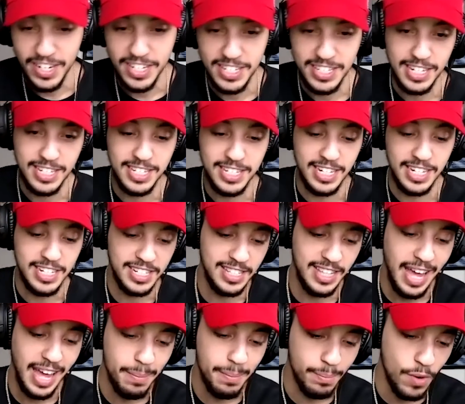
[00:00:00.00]
is that since
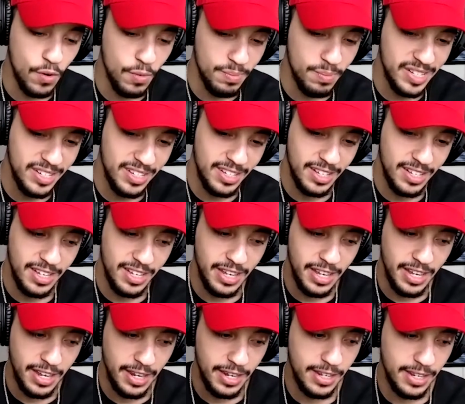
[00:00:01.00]
that moment,
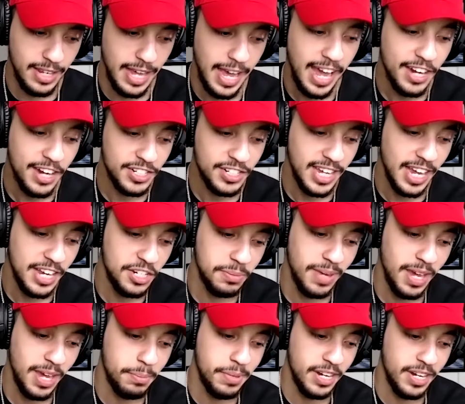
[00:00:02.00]
Ash Ketchum
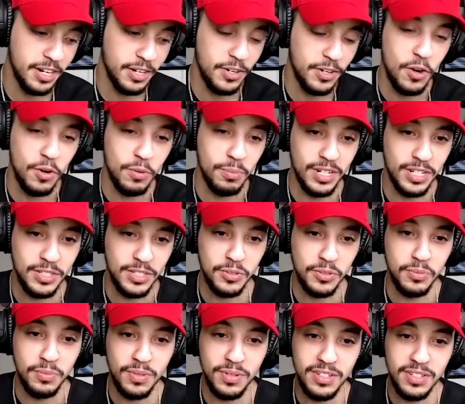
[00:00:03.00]
had been in a coma
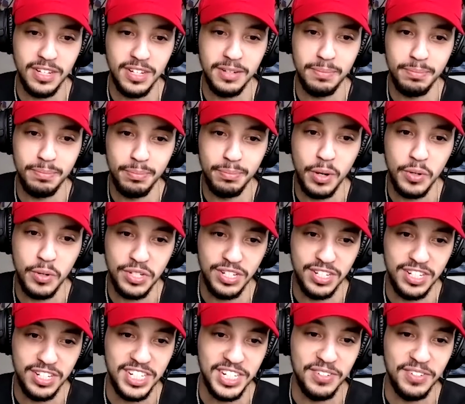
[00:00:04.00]
through the most of
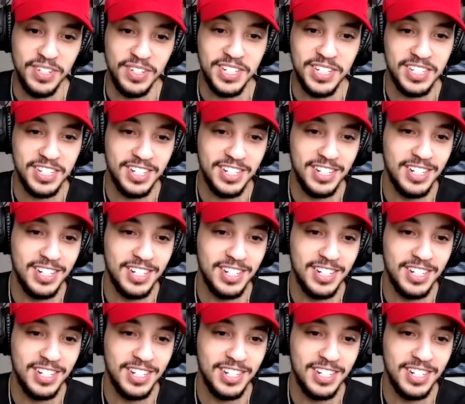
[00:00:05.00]
the series